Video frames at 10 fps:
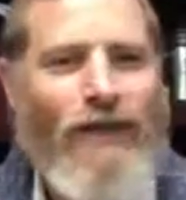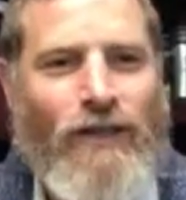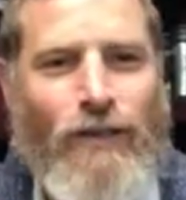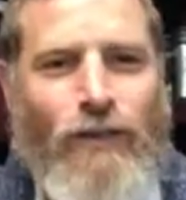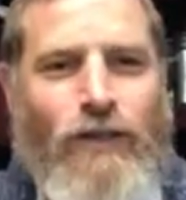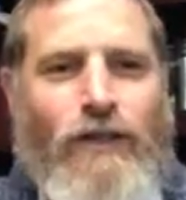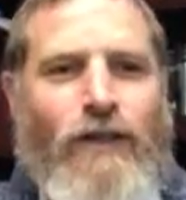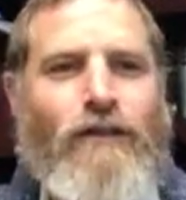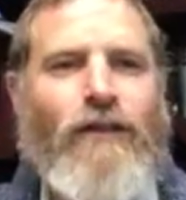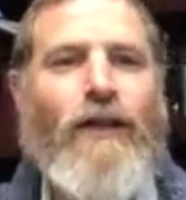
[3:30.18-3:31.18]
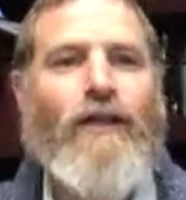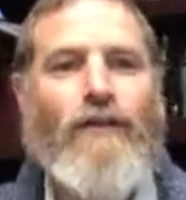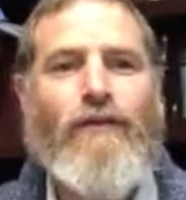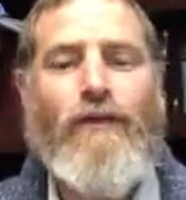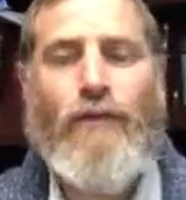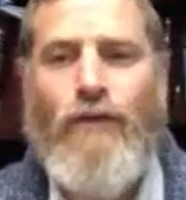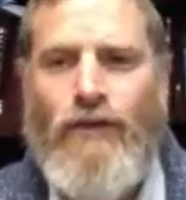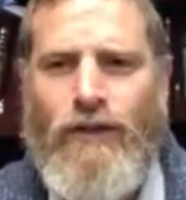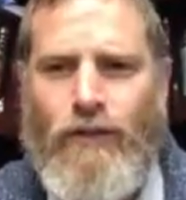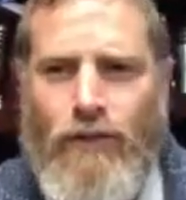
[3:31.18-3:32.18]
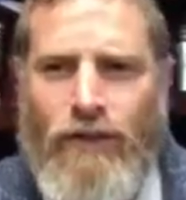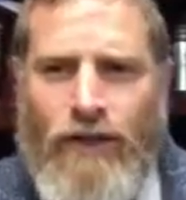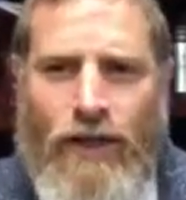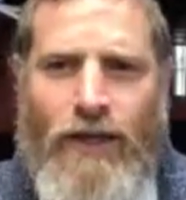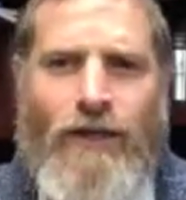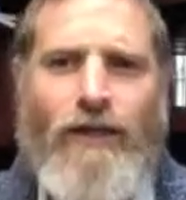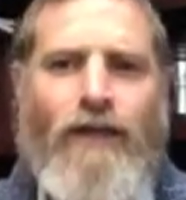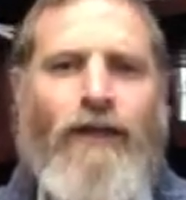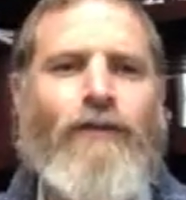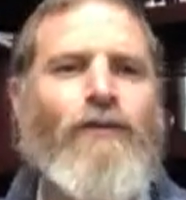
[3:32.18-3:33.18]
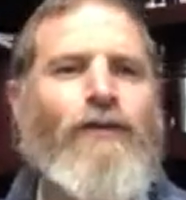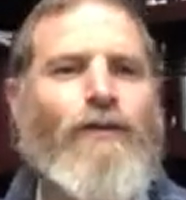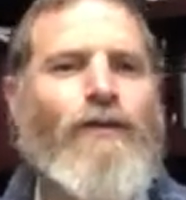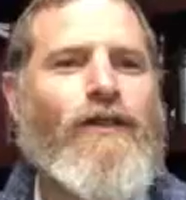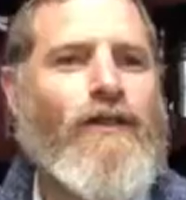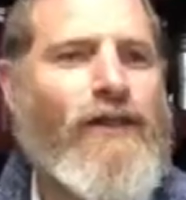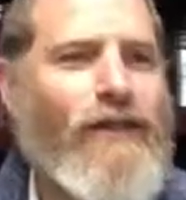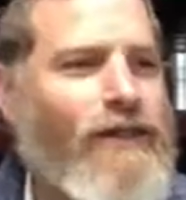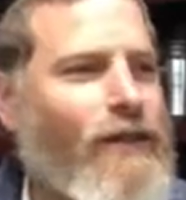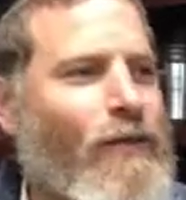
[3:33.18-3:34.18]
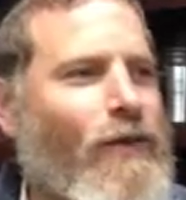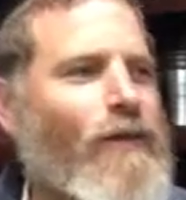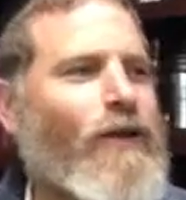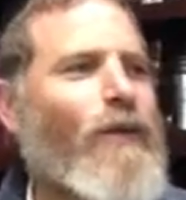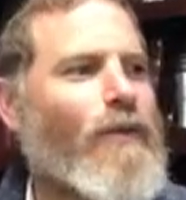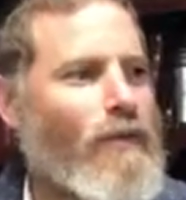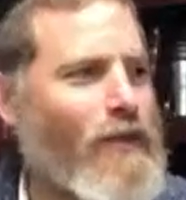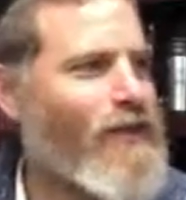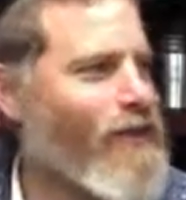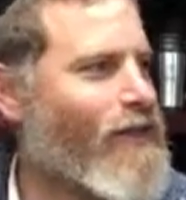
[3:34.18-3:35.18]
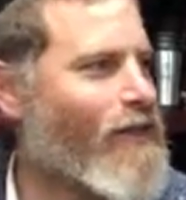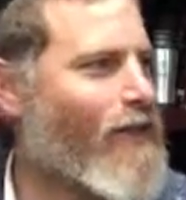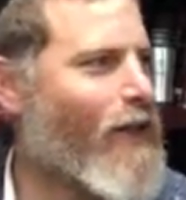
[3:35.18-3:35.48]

It's the receiving. And if a person would take his life seriously and say, wait a minute, I'm a business.